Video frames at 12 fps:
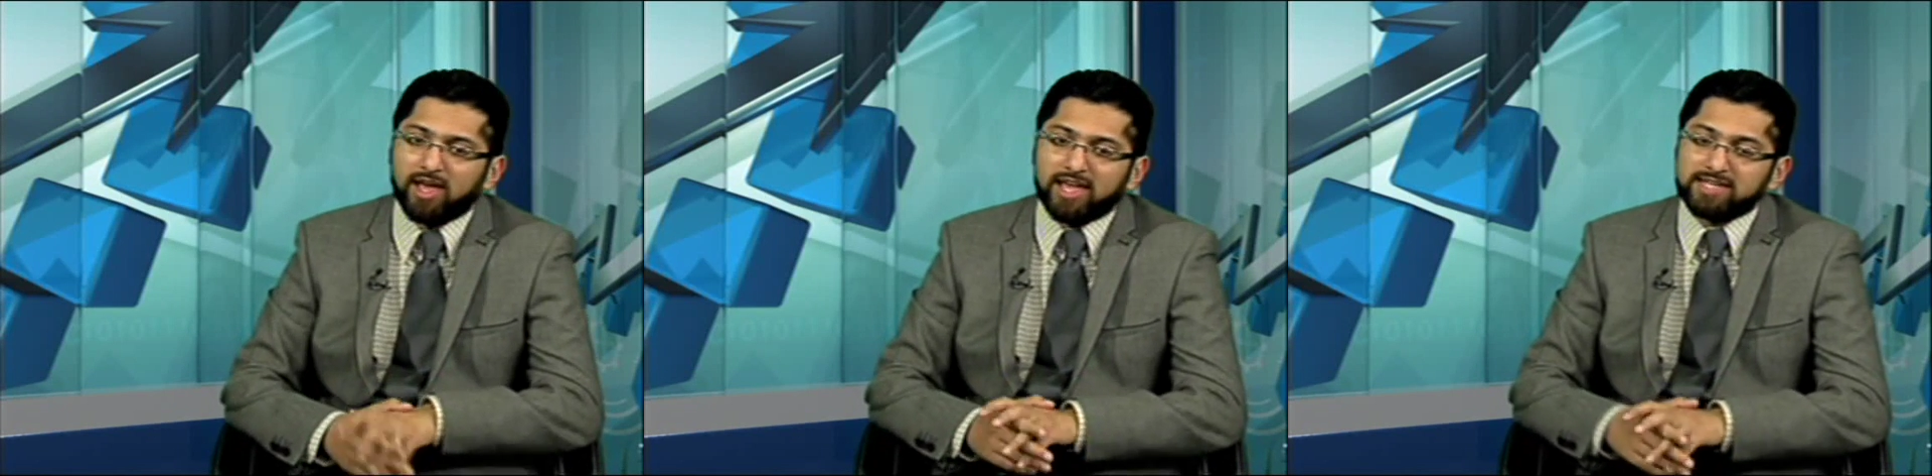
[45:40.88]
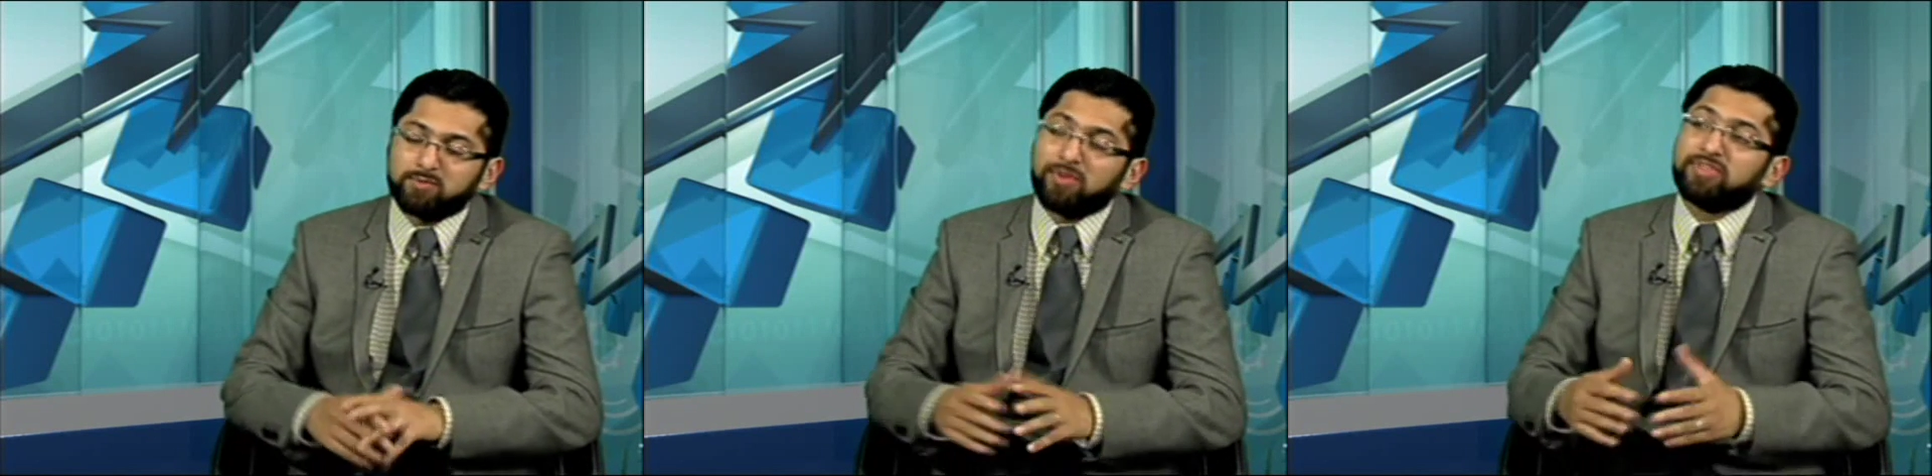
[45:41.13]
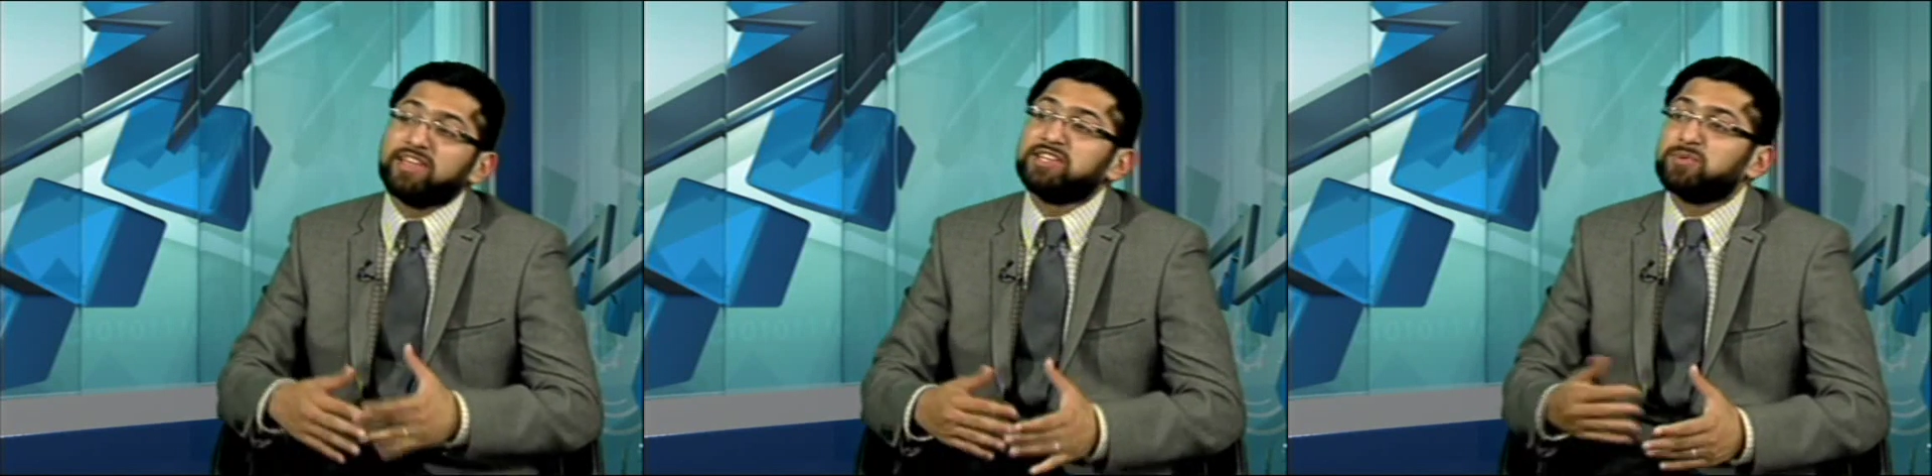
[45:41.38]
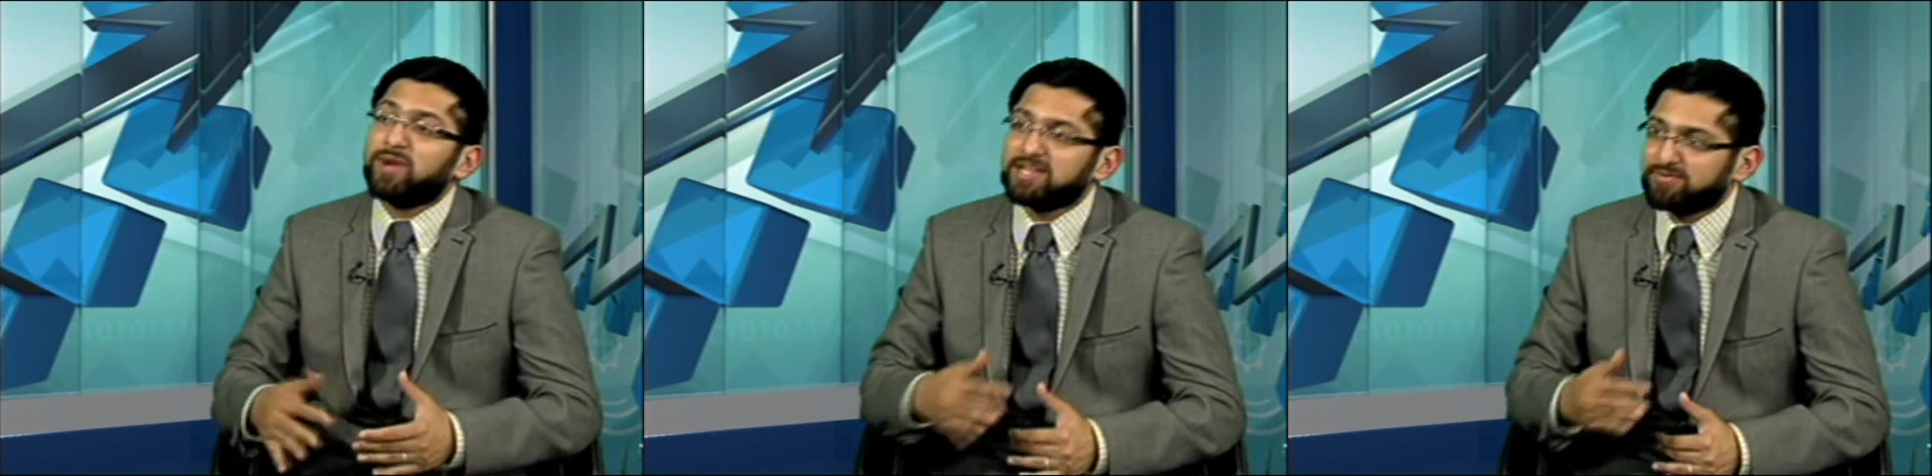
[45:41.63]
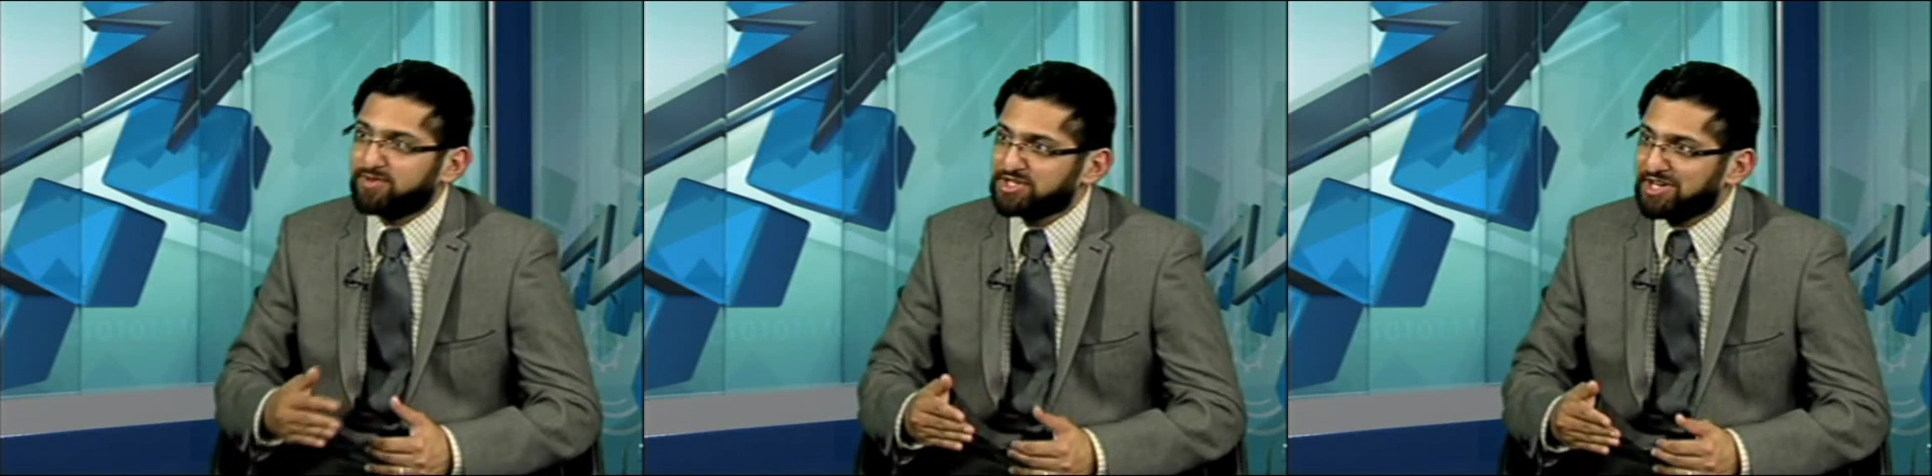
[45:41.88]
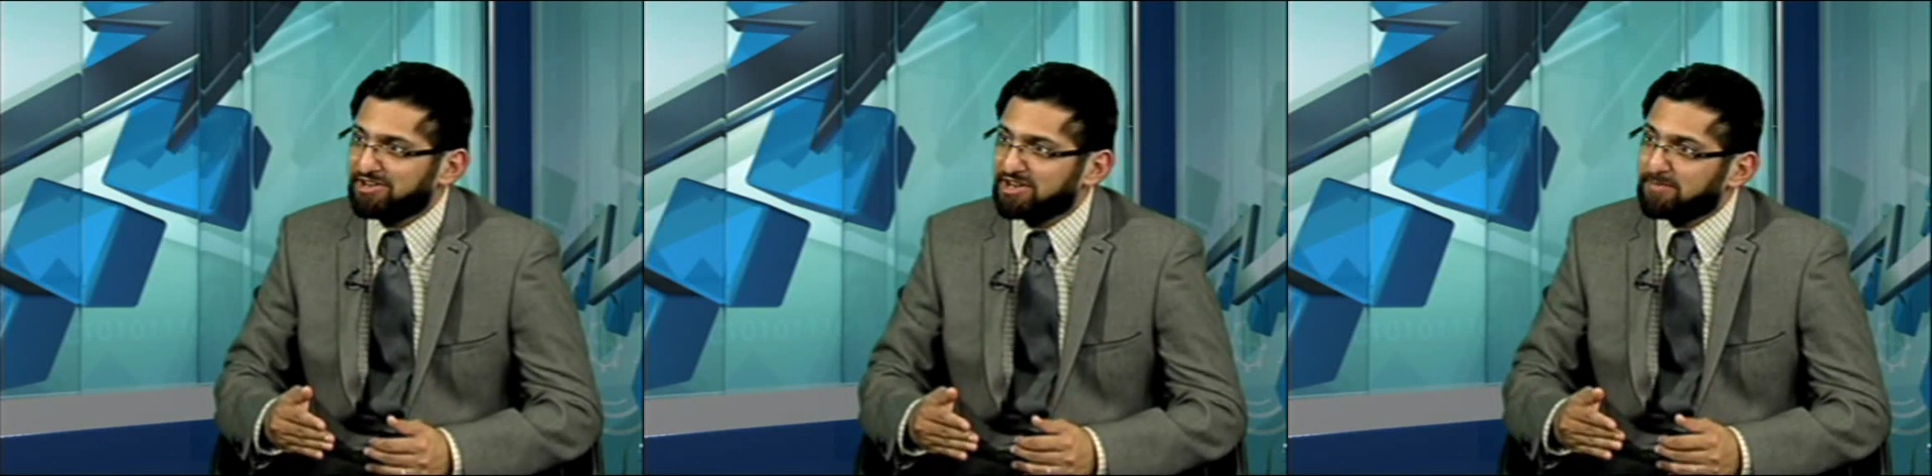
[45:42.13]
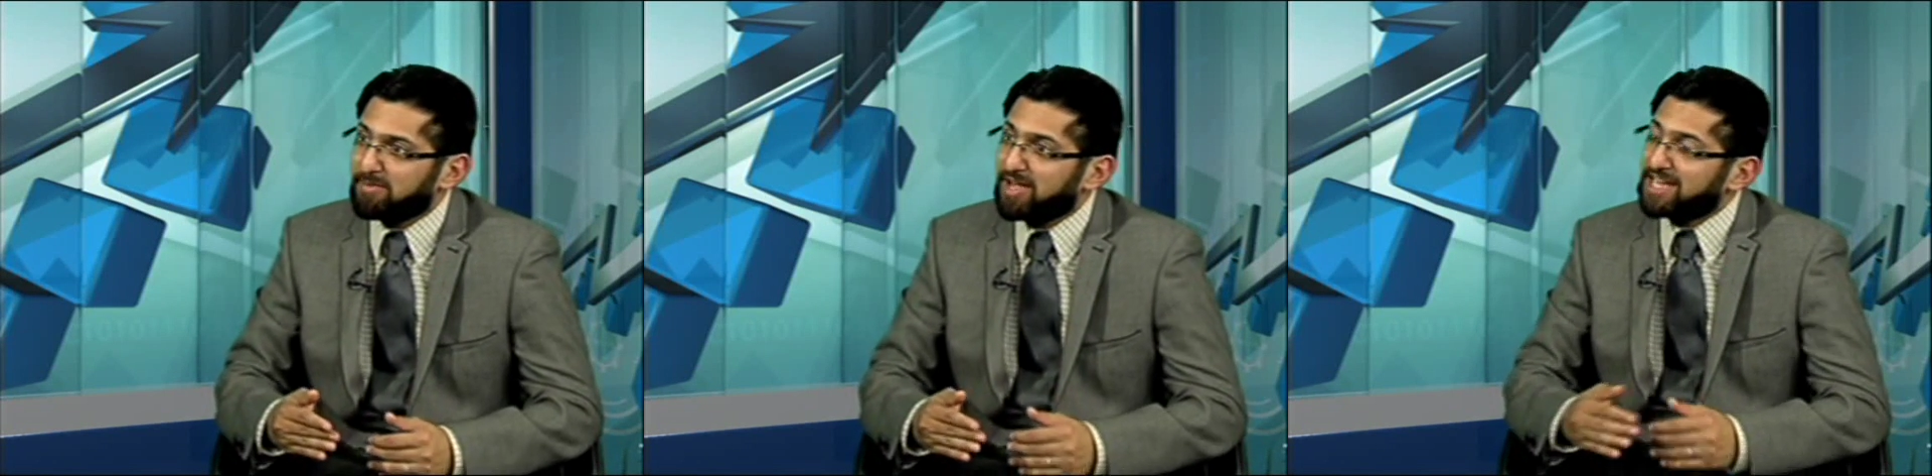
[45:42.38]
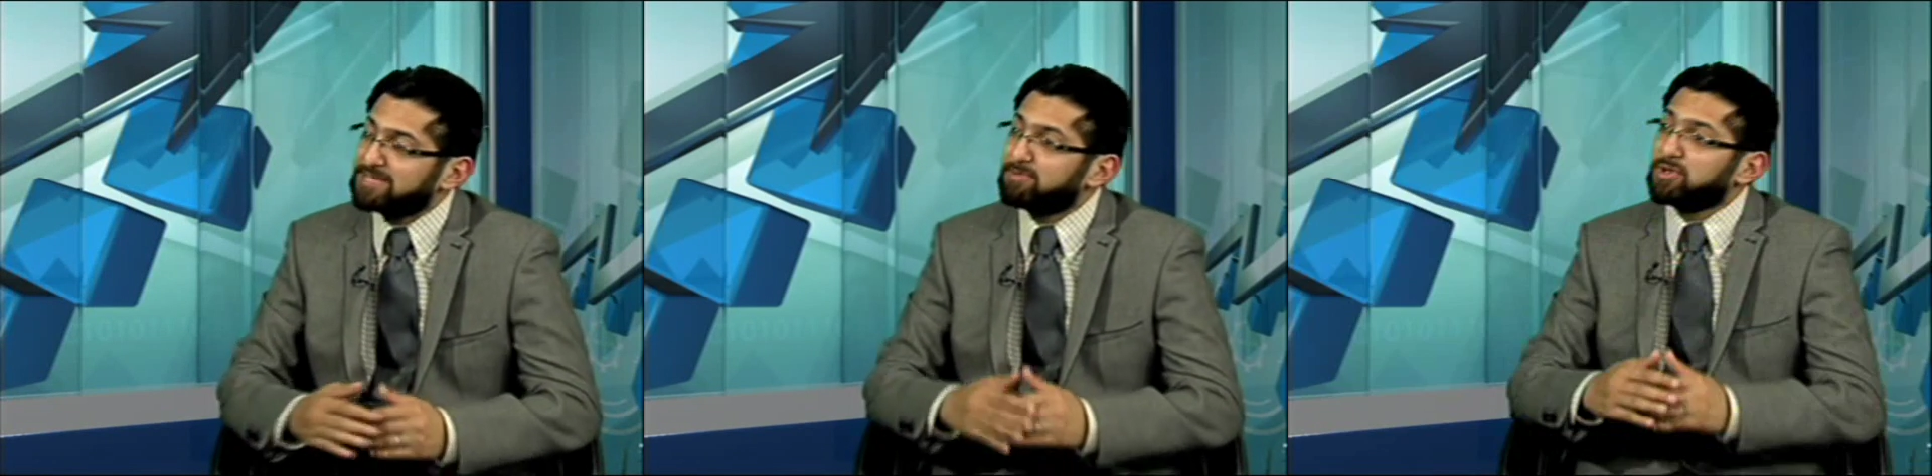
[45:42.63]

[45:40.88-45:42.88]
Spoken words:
it's one thing to ask for Sharia compliance,